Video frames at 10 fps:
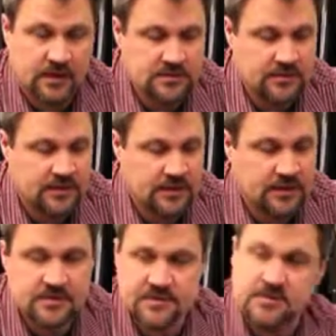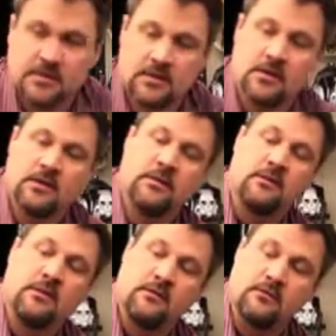actually is.
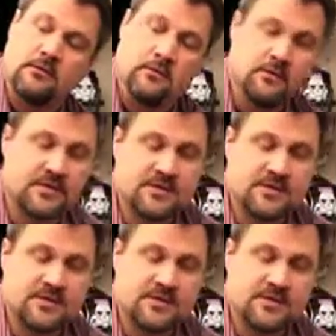In this